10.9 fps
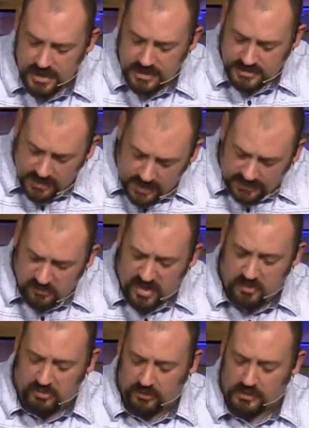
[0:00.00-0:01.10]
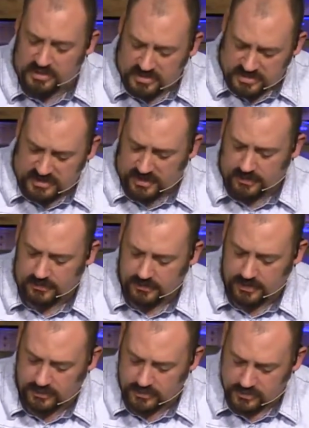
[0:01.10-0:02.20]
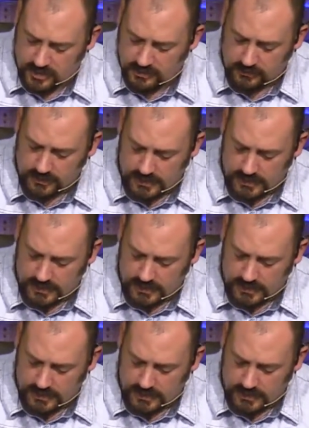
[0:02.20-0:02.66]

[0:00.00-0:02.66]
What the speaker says: that godly people are assisting in your struggle.